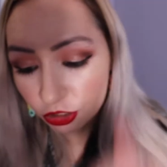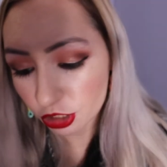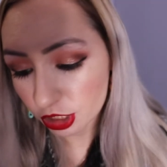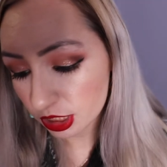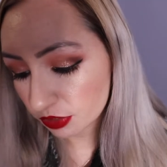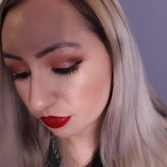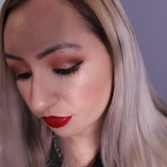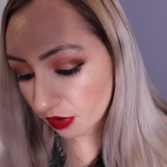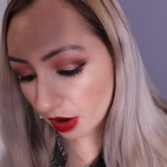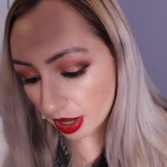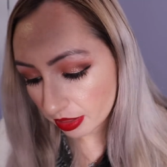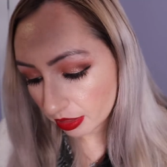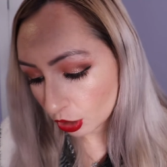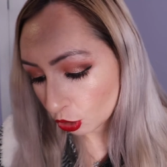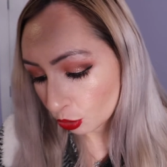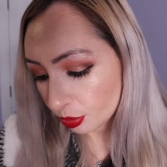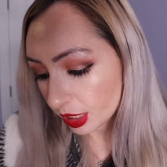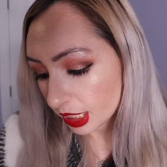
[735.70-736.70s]
are just
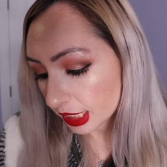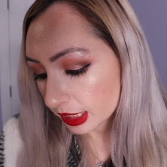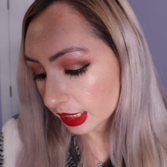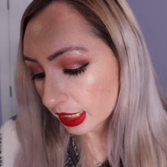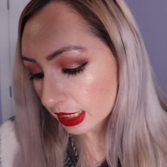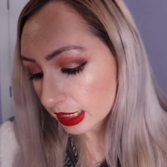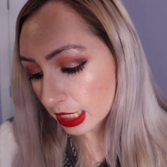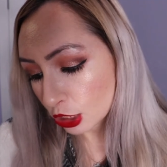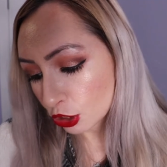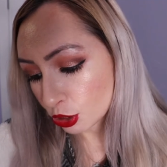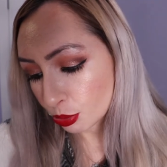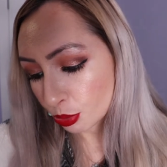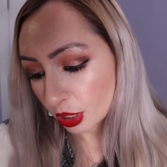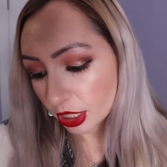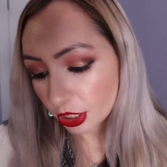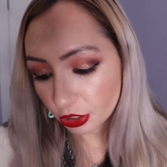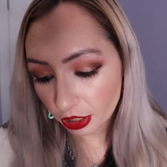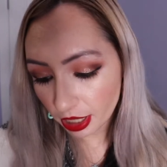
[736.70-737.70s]
fun little pieces that you can
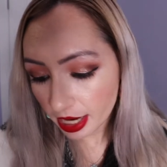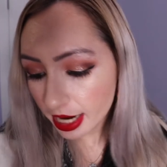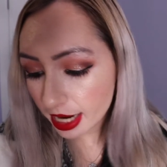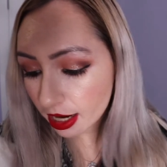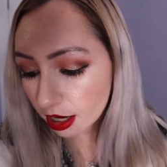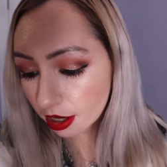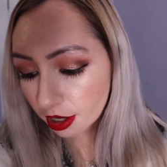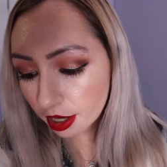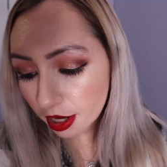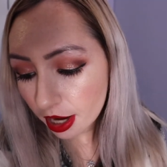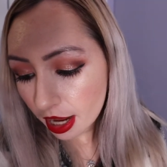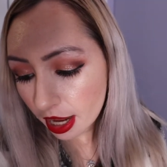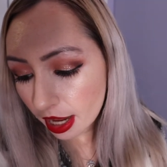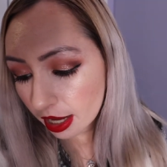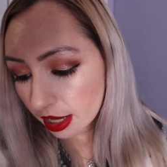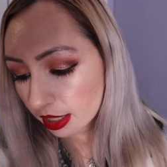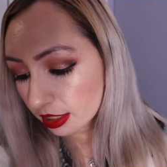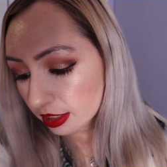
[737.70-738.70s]
put in your hair.
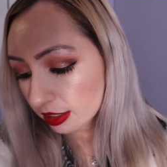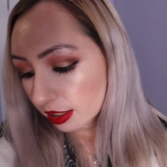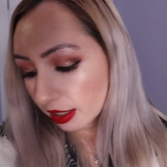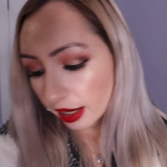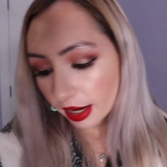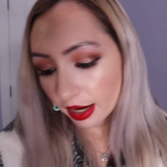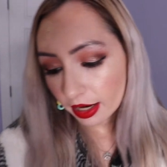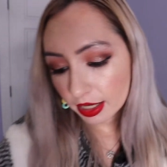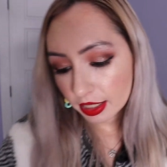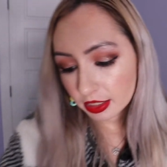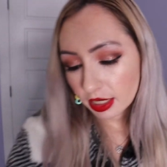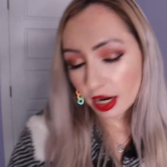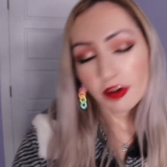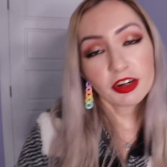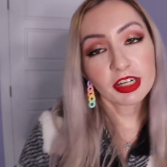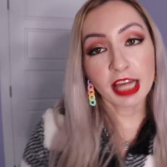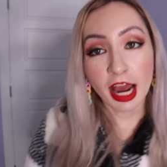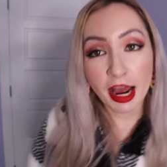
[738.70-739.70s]
And
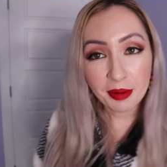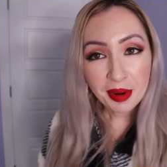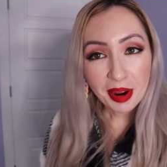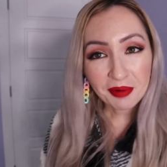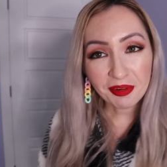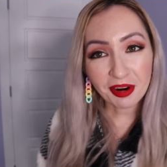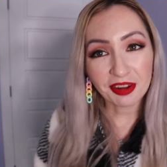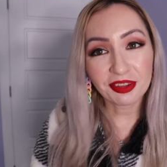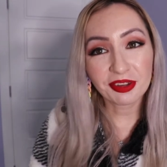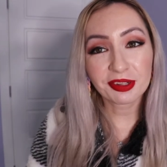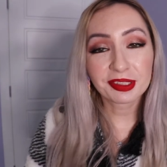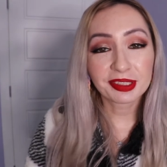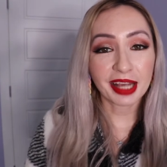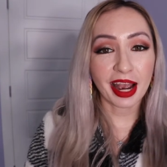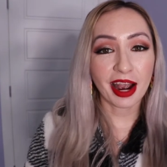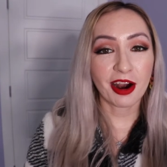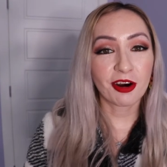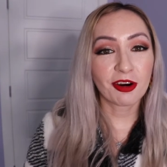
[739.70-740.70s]
every time I wear
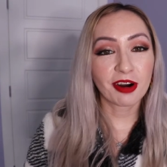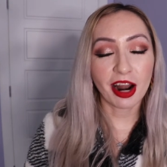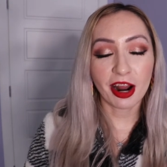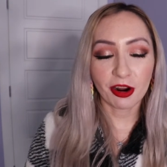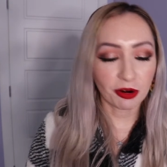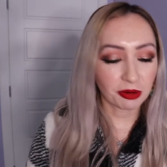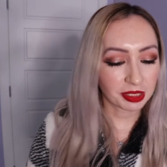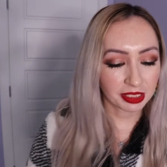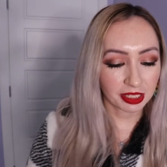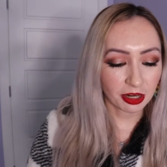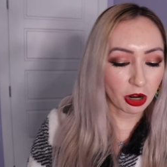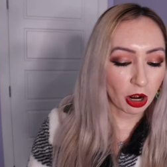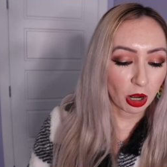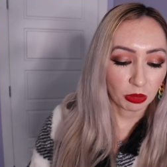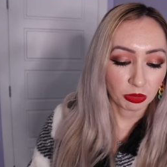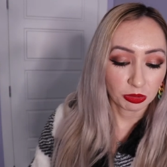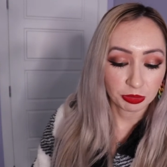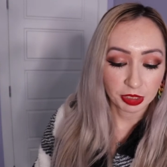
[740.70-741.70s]
those out, I always get
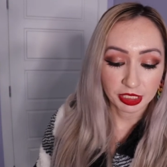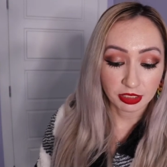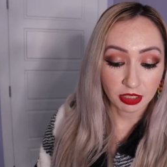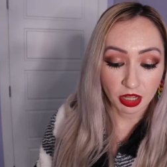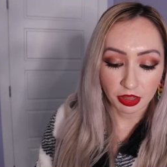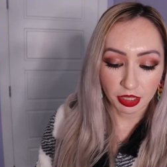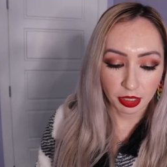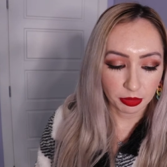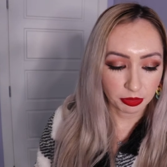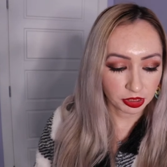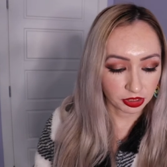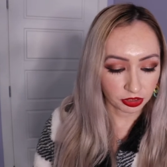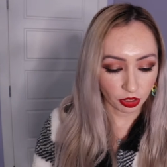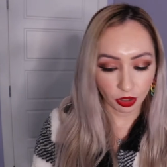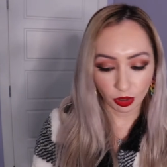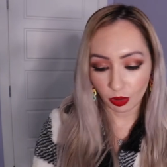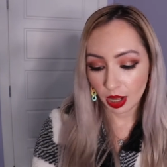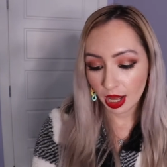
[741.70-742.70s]
compliments on them,
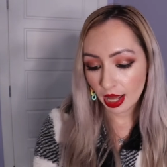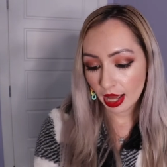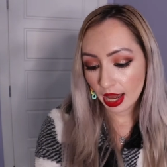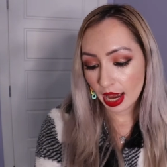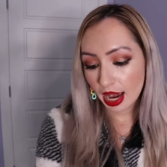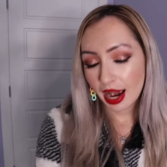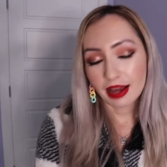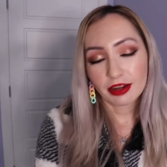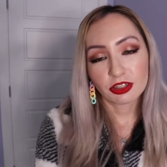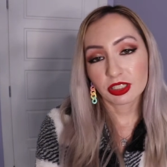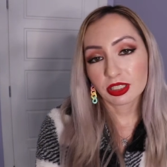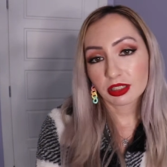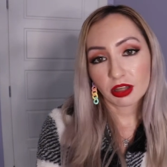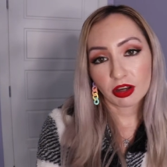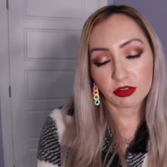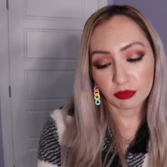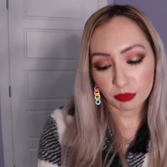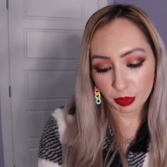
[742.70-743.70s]
so I just
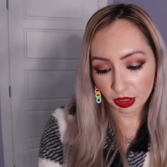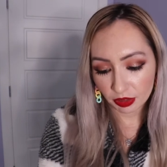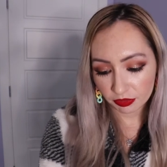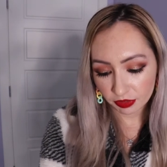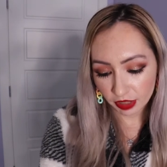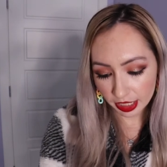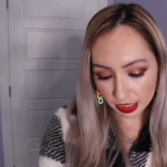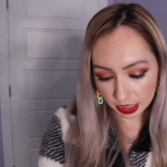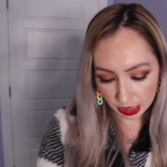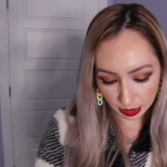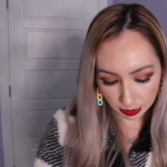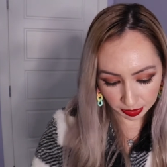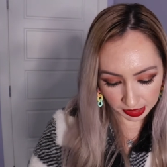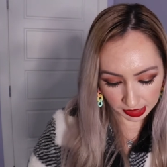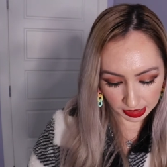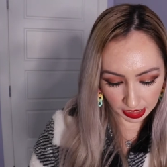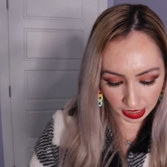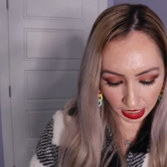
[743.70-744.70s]
love butterfly
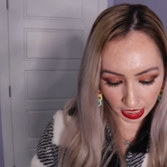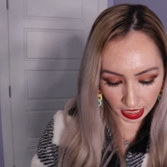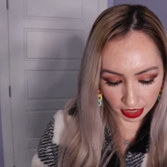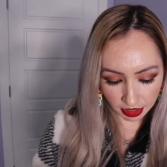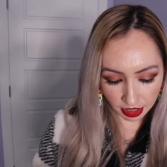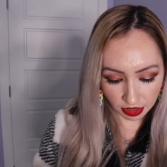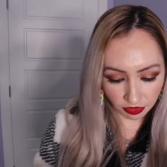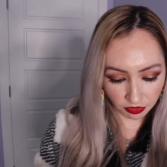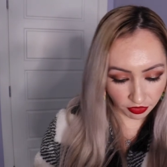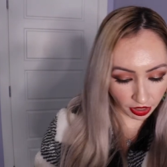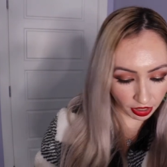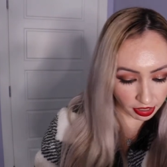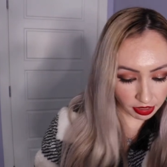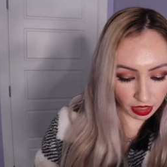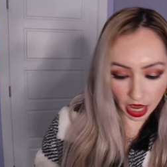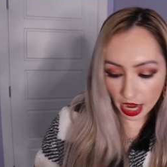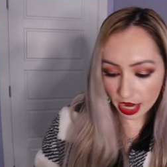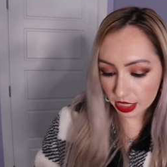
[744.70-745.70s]
clips. And then the
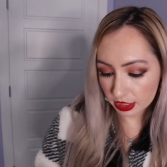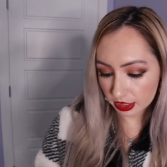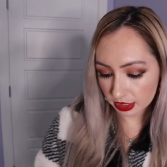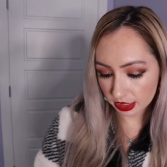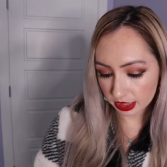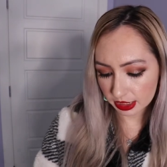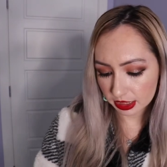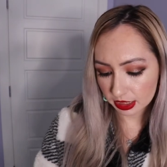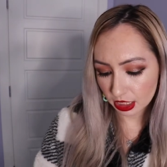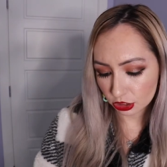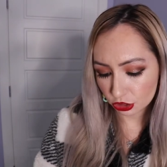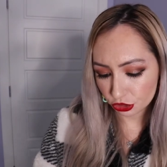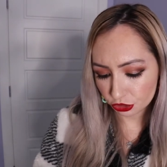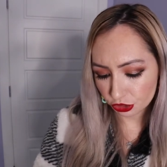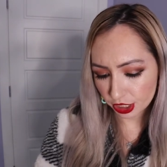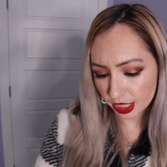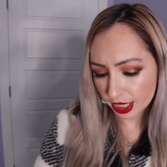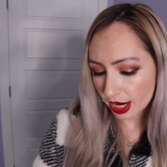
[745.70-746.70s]
very last
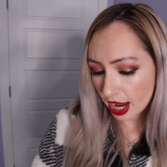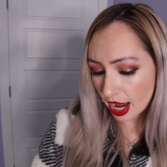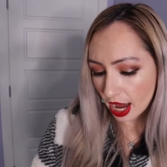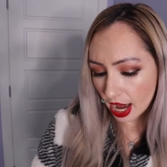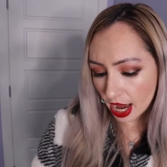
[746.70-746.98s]
accessory,